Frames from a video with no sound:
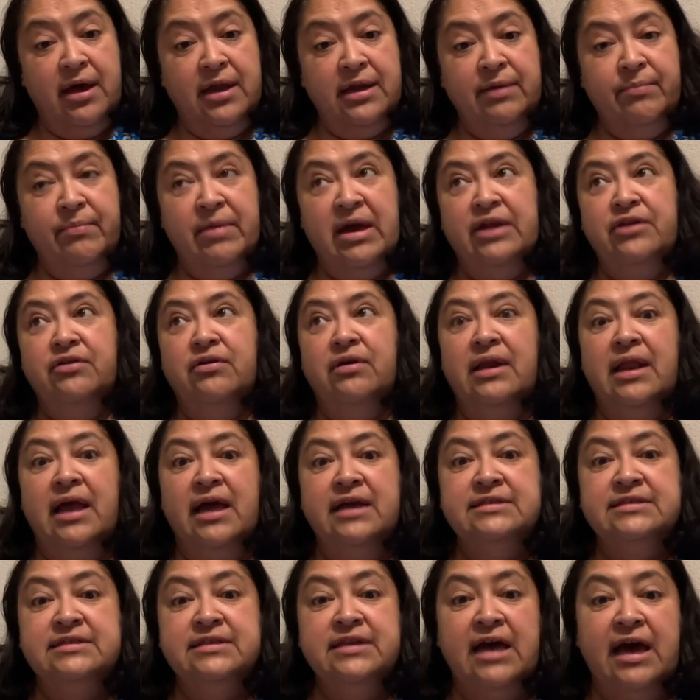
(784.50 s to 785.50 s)
Emmanuel
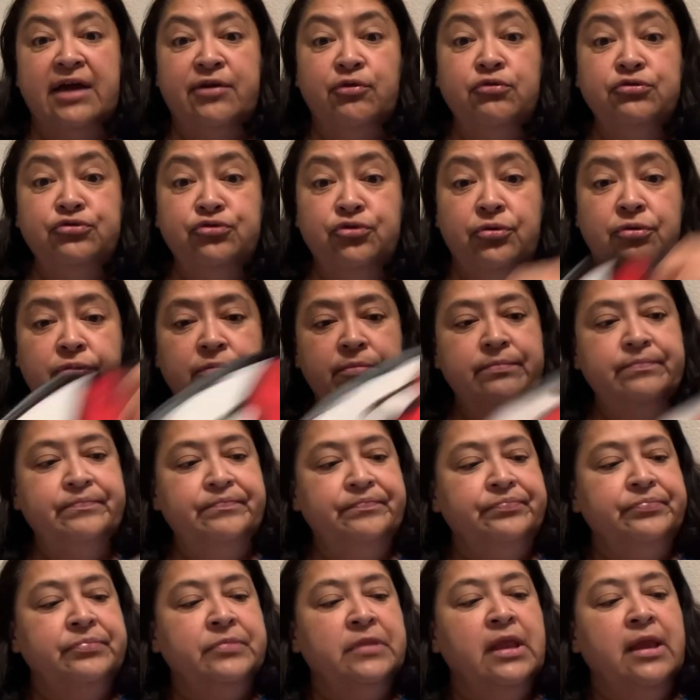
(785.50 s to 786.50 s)
likes Naruto.
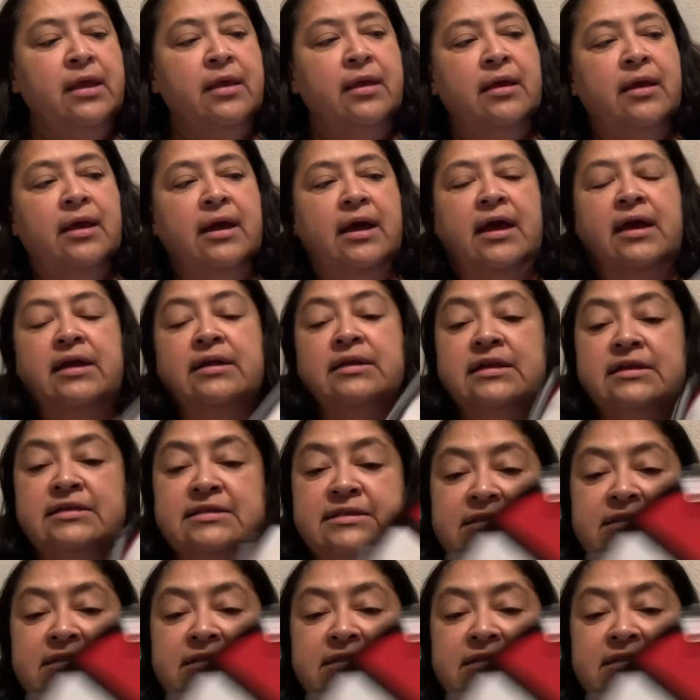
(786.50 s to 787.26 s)
And this